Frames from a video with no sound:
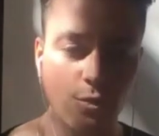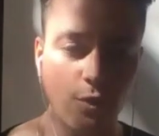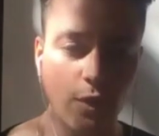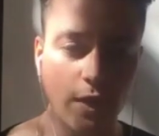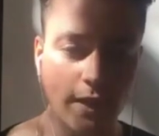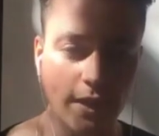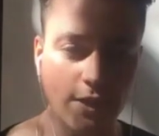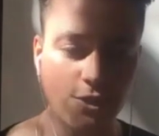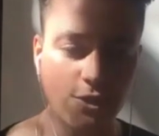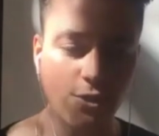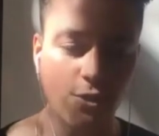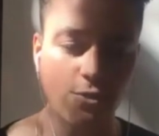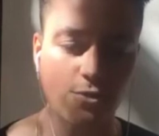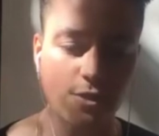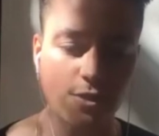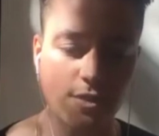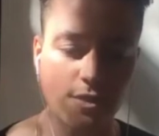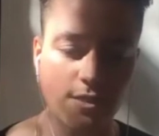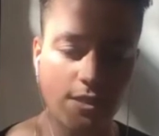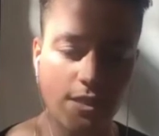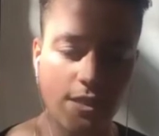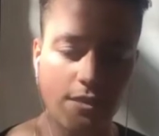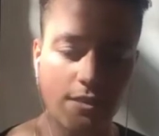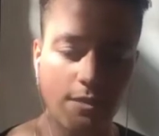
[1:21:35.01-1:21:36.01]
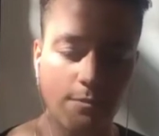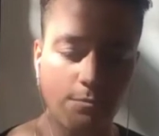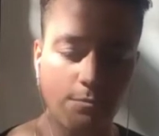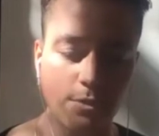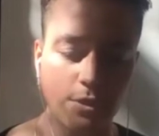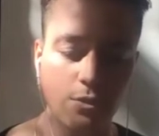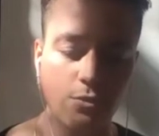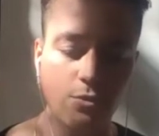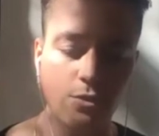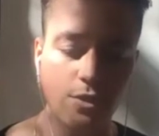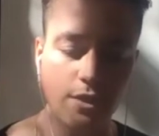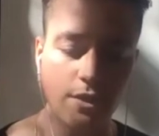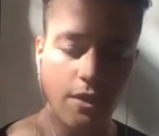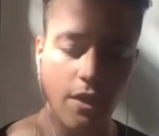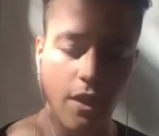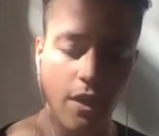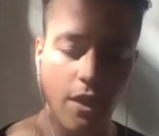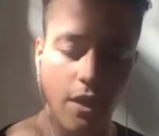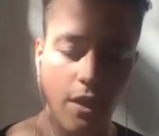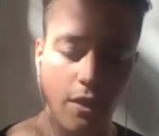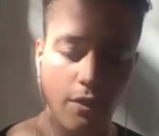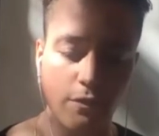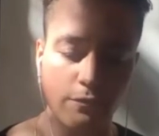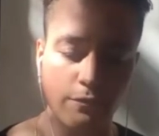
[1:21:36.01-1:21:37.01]
And I started to see the beauty
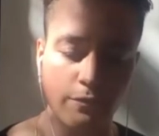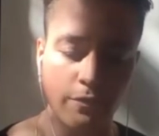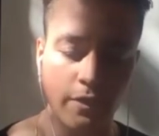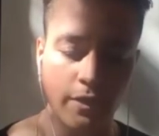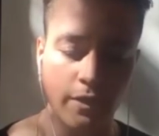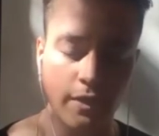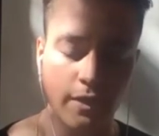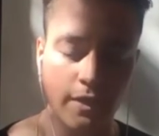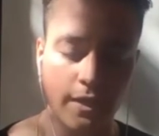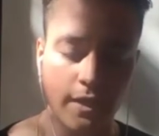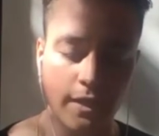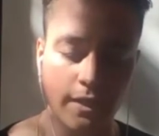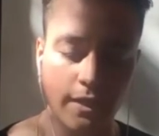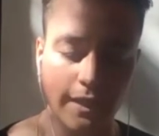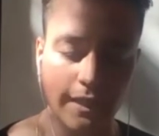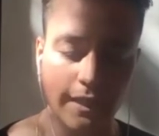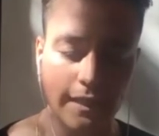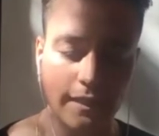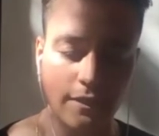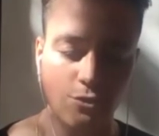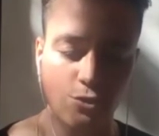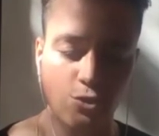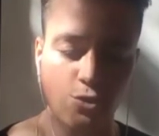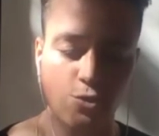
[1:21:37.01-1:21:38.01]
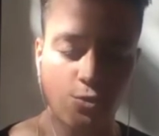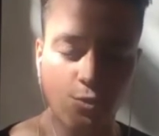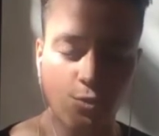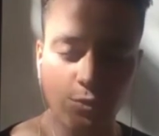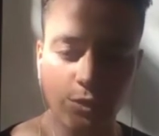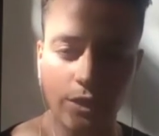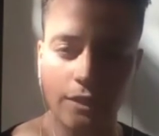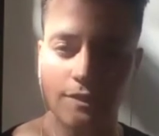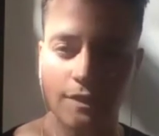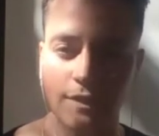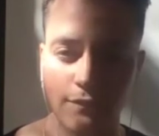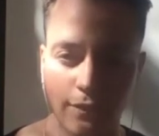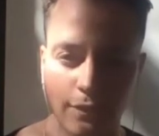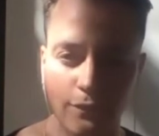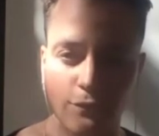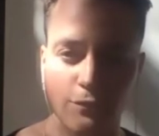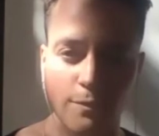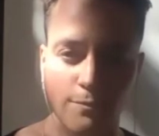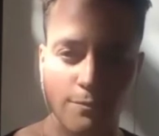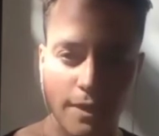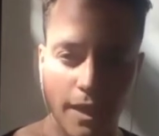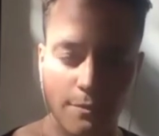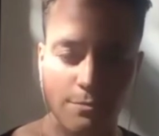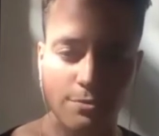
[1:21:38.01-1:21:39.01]
of like truly living
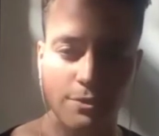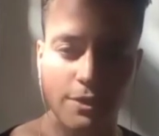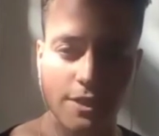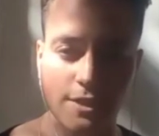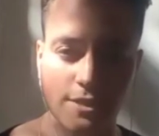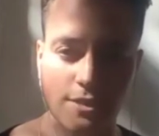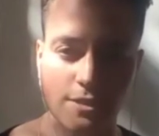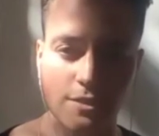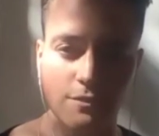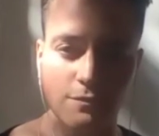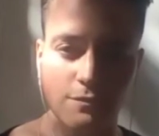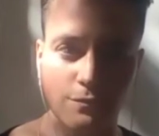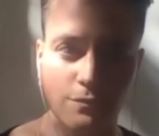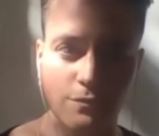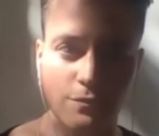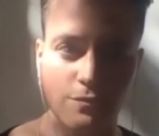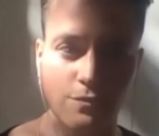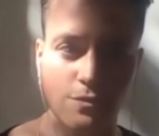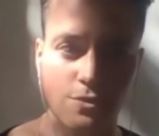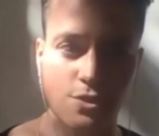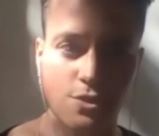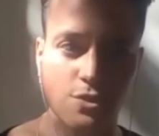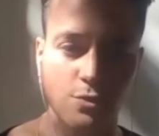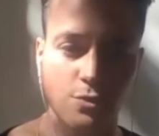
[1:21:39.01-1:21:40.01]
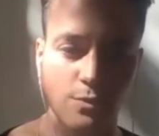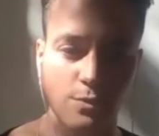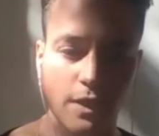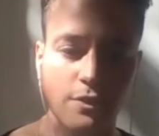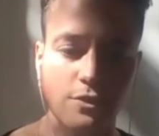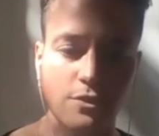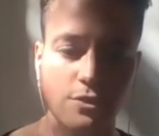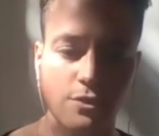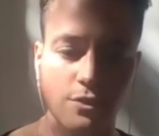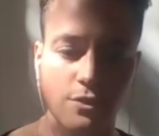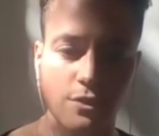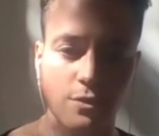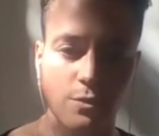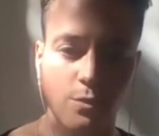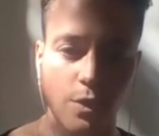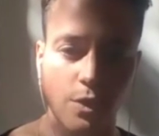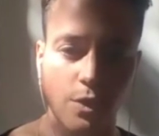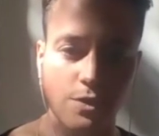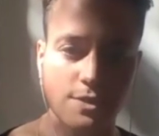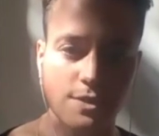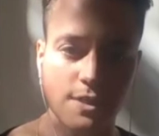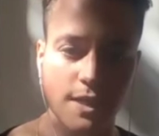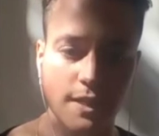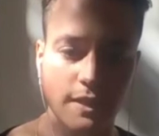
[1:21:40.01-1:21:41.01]
from that place of surrender, where
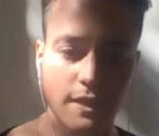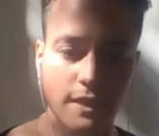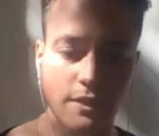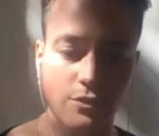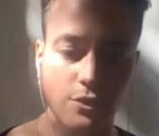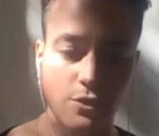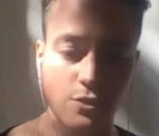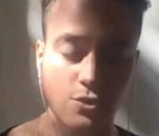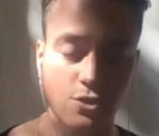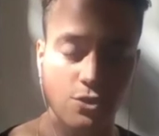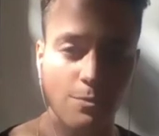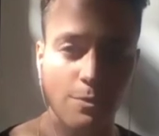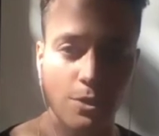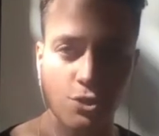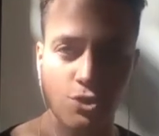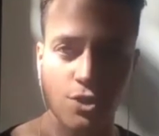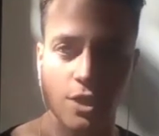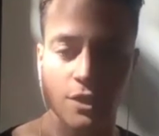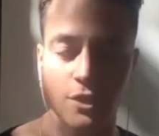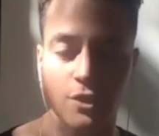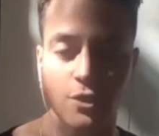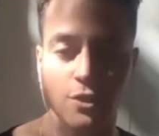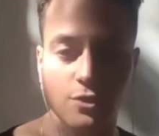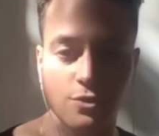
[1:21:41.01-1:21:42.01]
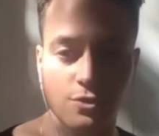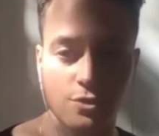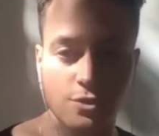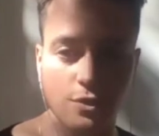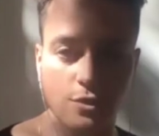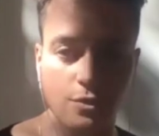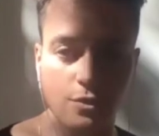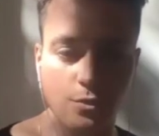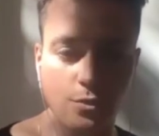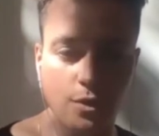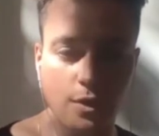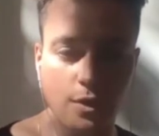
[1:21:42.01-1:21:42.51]
it's like, there's so much I could do.